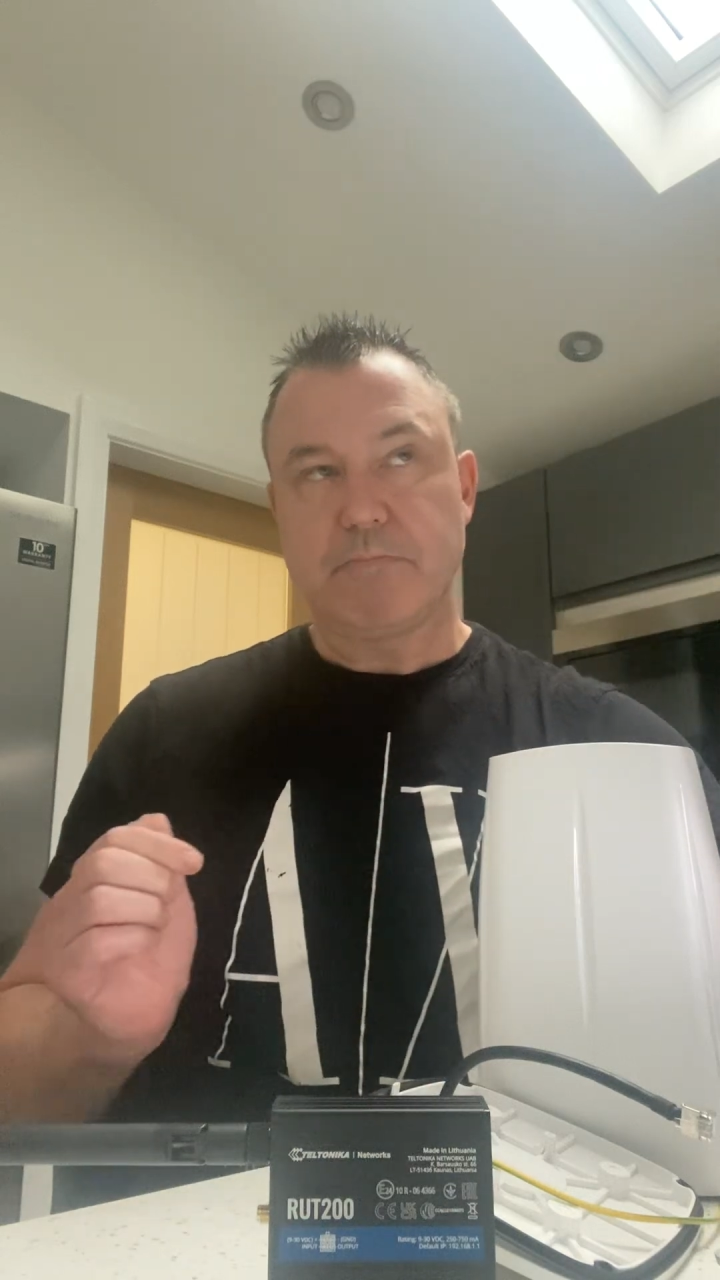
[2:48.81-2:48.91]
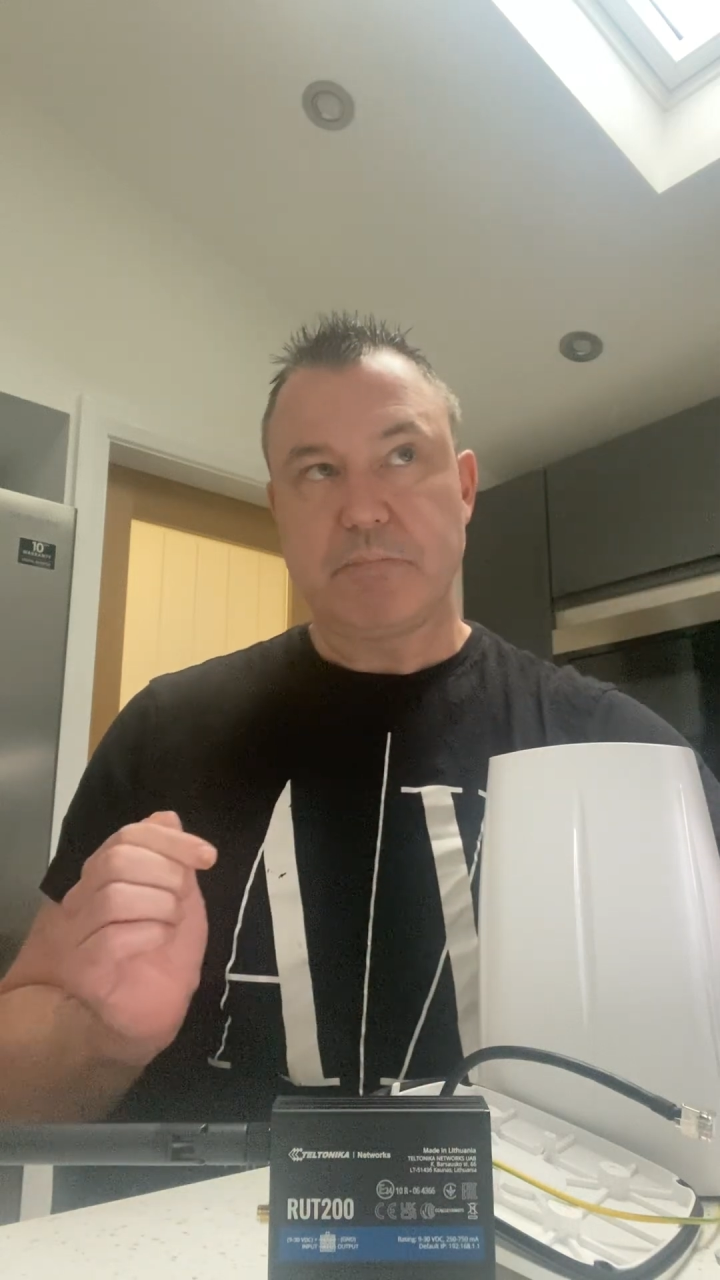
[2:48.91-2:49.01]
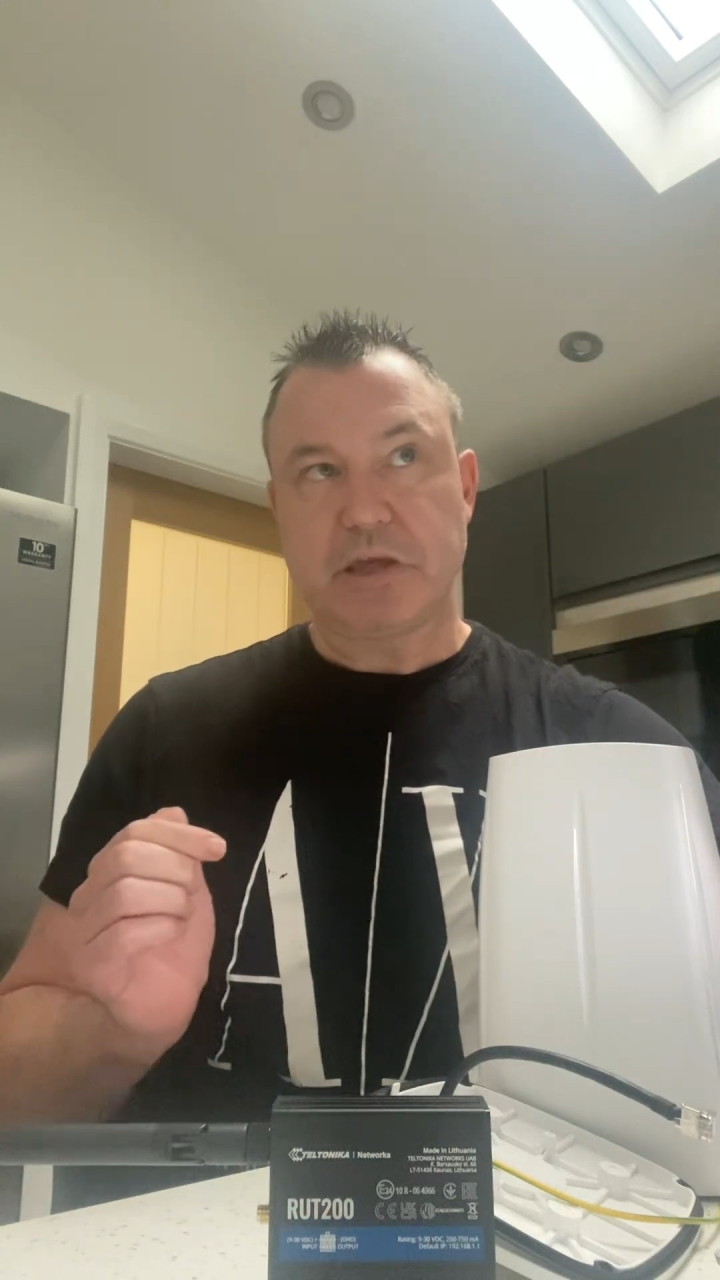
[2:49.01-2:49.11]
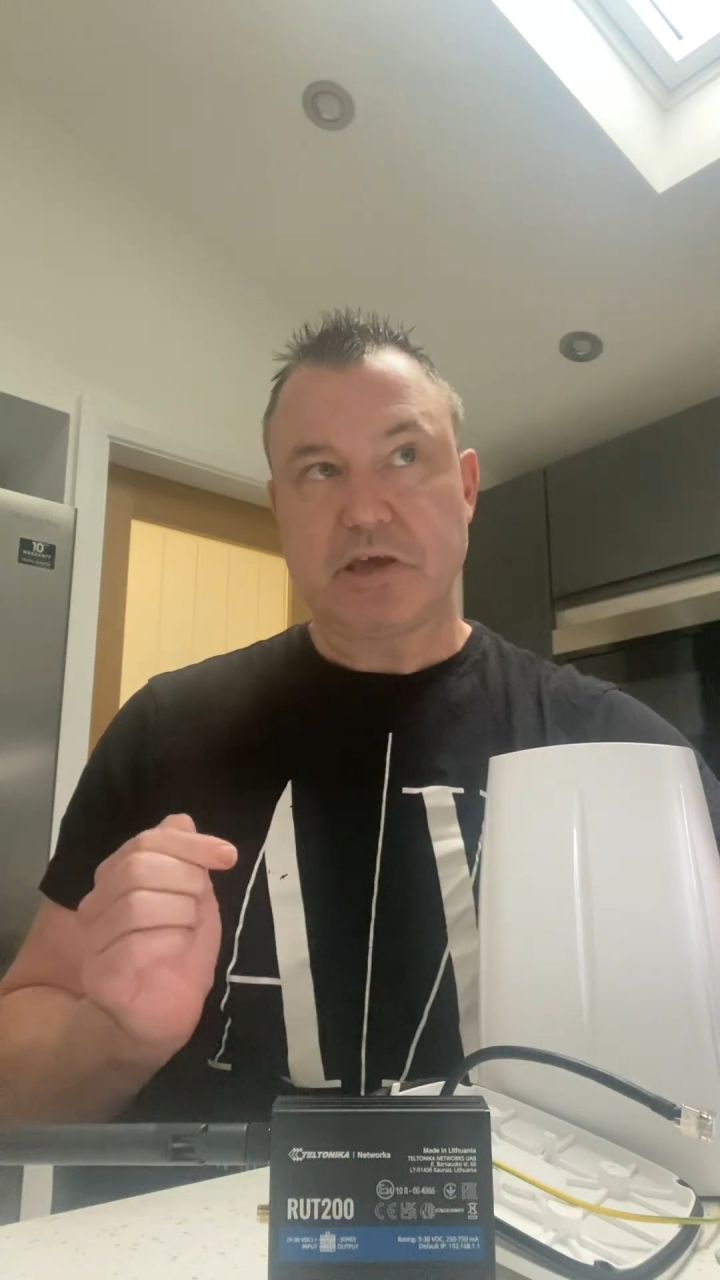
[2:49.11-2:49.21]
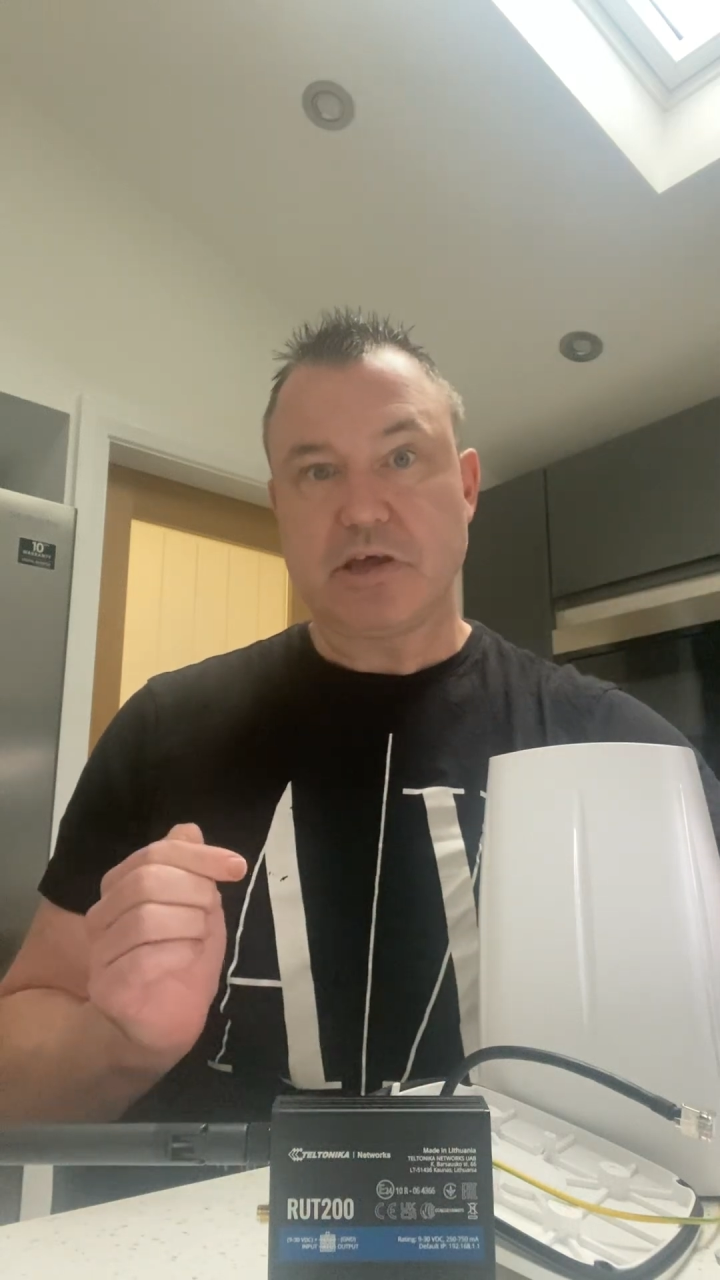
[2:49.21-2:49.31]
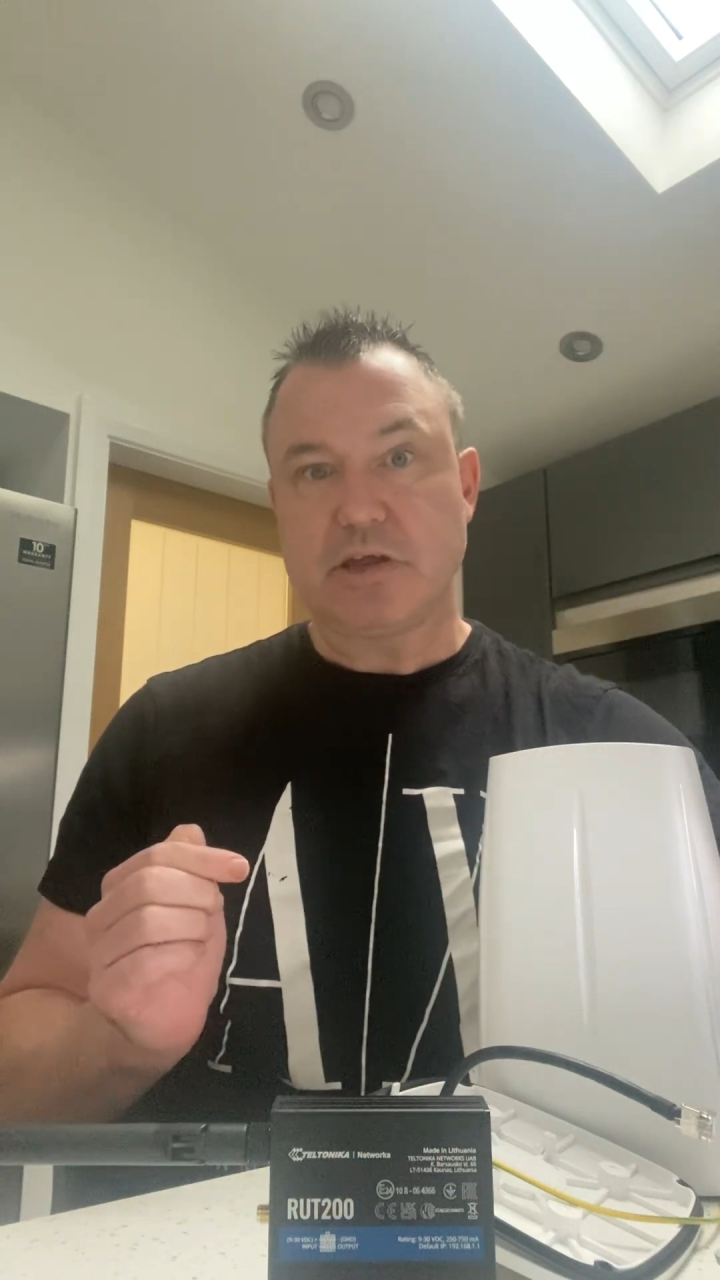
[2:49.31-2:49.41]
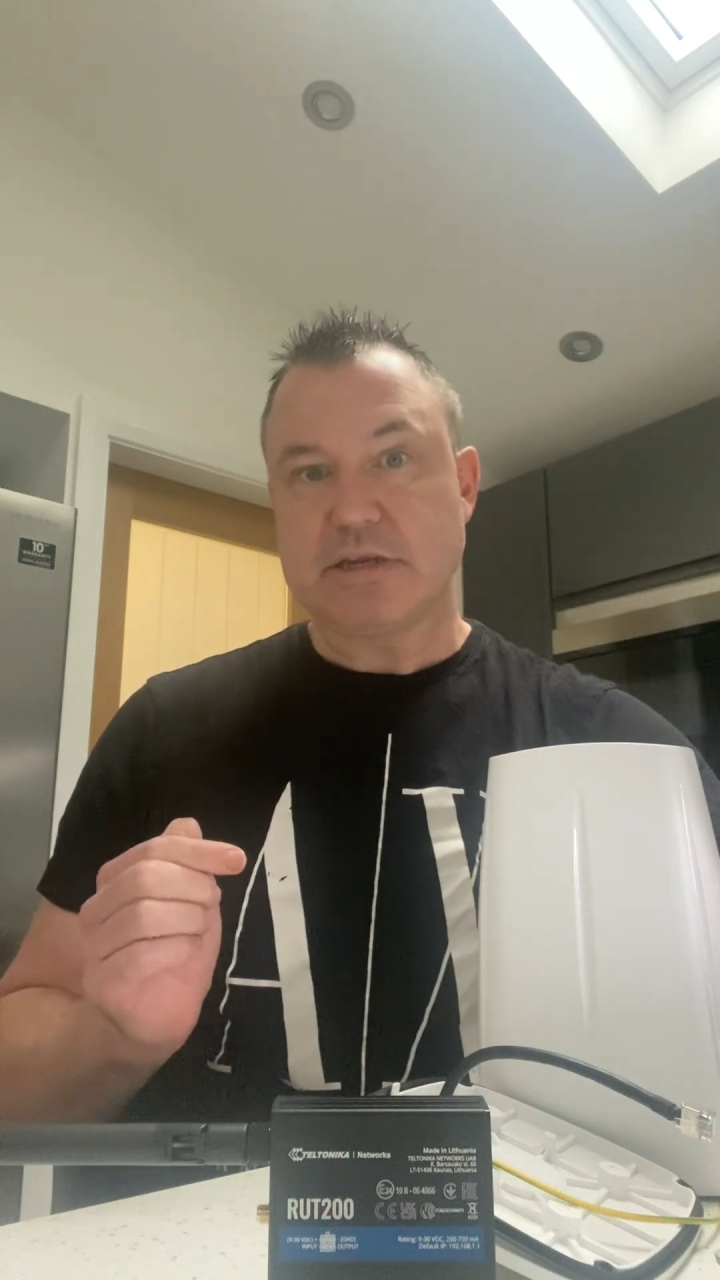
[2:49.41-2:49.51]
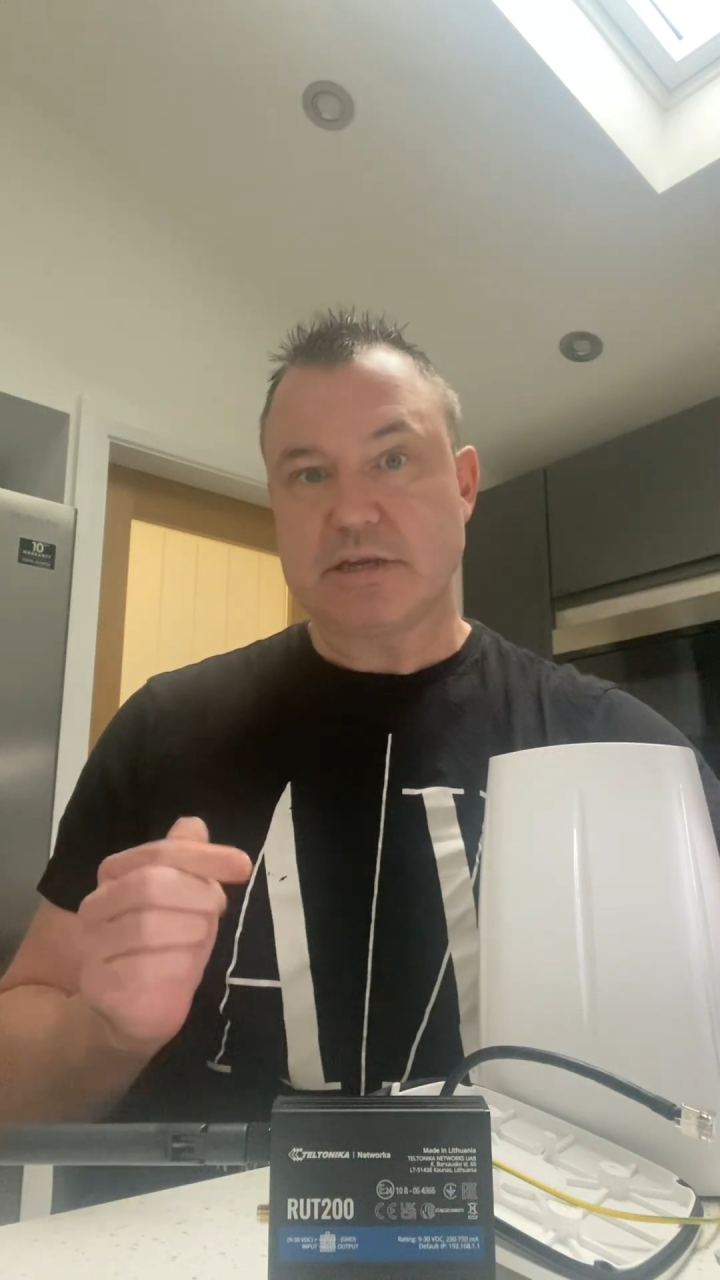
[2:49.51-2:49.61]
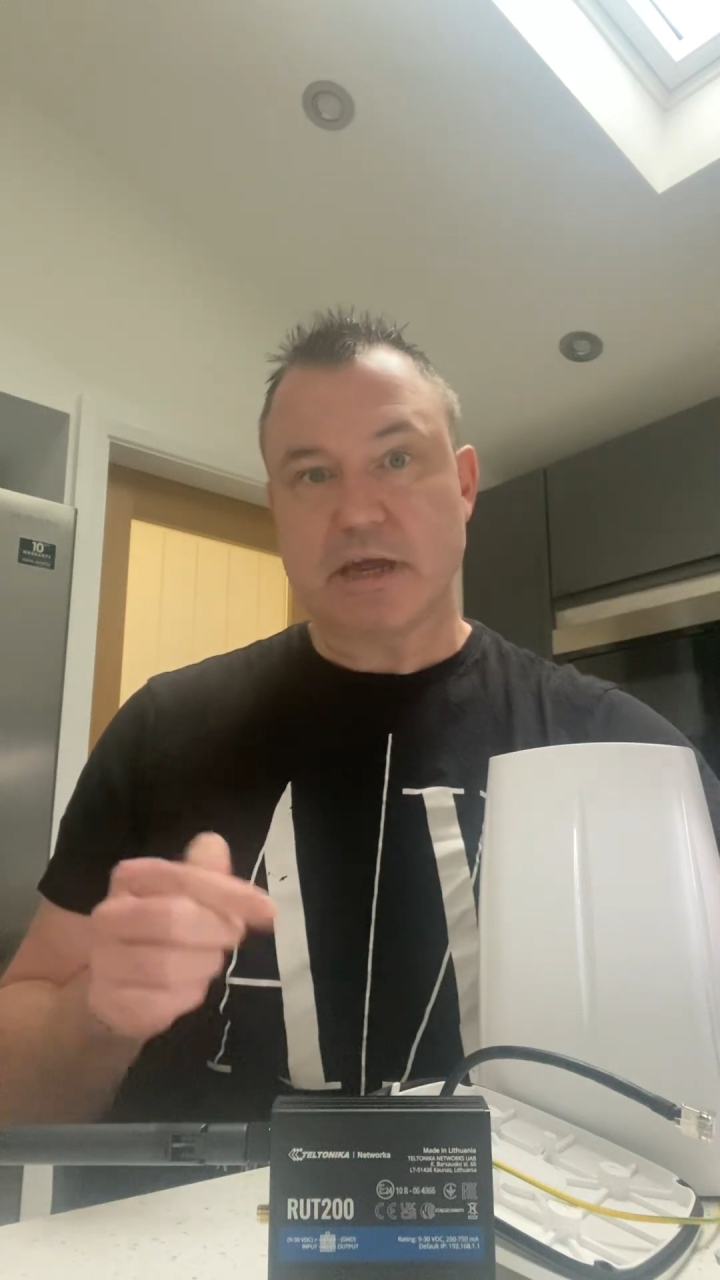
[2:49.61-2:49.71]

because